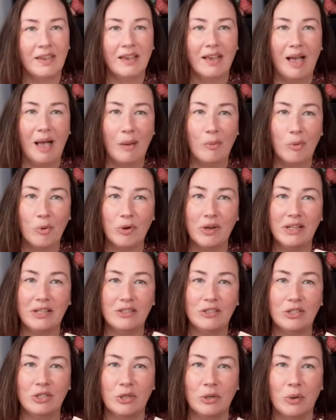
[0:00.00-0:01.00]
I'm going
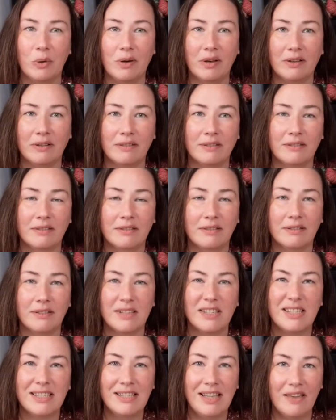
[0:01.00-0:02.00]
to
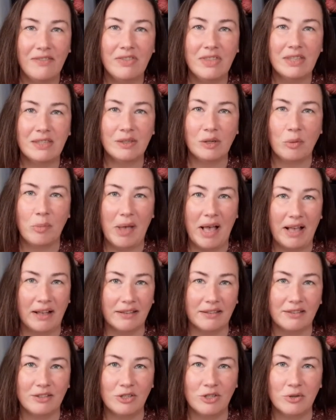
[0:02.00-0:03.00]
save these little bags
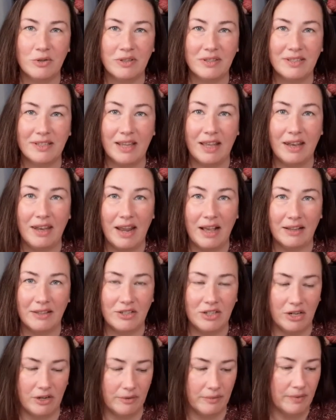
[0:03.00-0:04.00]
to do this again next
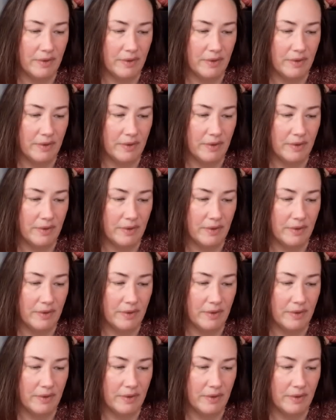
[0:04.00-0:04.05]
year.